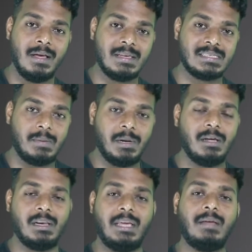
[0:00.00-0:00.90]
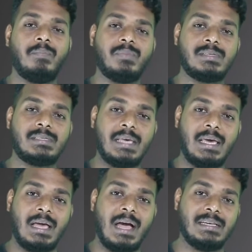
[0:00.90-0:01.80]
Similarly,
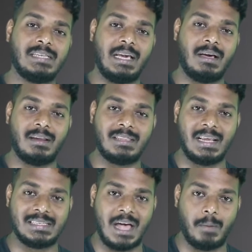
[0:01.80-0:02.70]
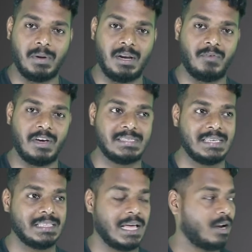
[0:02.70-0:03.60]
say I take another example. If I
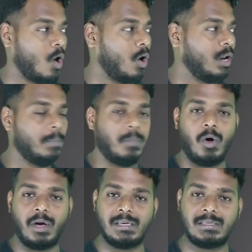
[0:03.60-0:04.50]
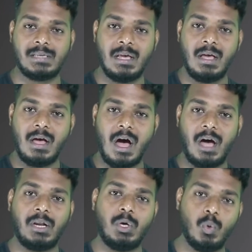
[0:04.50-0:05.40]
say that all boys
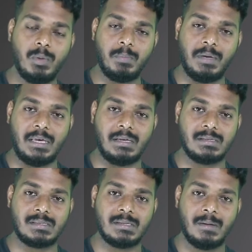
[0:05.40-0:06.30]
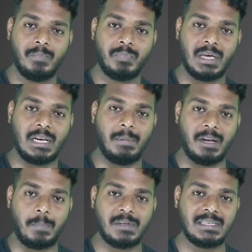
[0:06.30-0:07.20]
are human beings, it will be
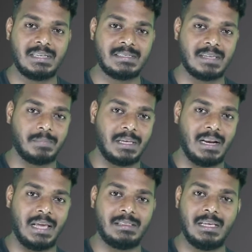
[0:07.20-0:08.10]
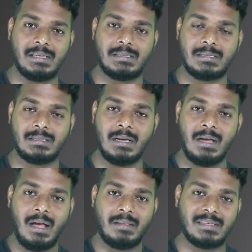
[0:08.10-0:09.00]
represented something like this.
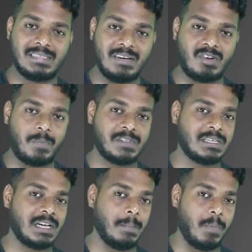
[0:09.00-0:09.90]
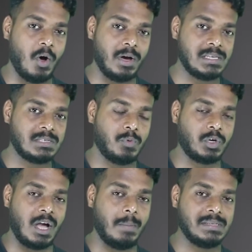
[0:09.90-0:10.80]
The set representing boys
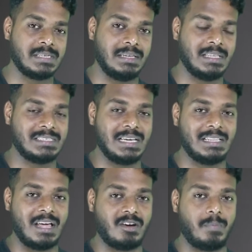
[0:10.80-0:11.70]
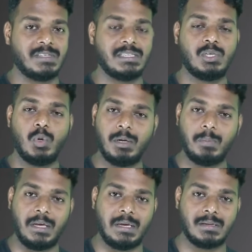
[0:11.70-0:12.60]
would come inside the set that represents human
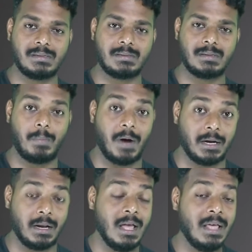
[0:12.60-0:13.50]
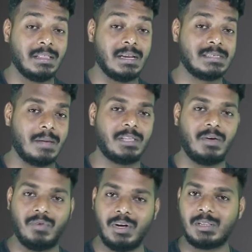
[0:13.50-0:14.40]
beings. But there is
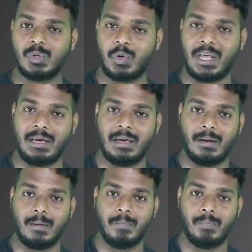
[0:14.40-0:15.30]
something worth noting here.